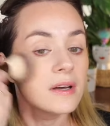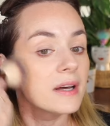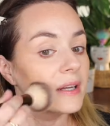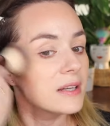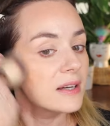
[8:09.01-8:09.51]

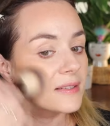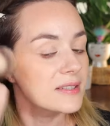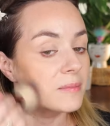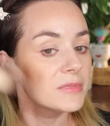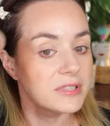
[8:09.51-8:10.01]
and he has
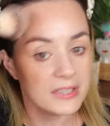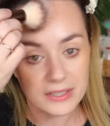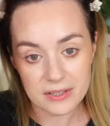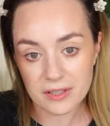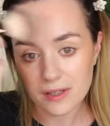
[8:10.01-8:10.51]
some
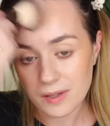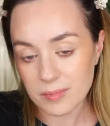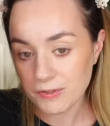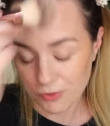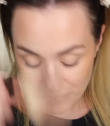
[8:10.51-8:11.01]
dinner
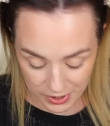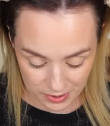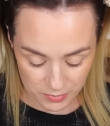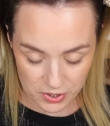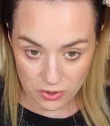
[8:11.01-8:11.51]
before he
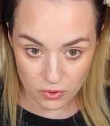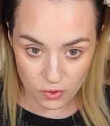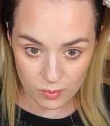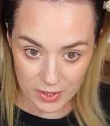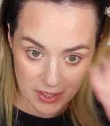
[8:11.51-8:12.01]
comes
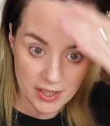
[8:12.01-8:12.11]
home.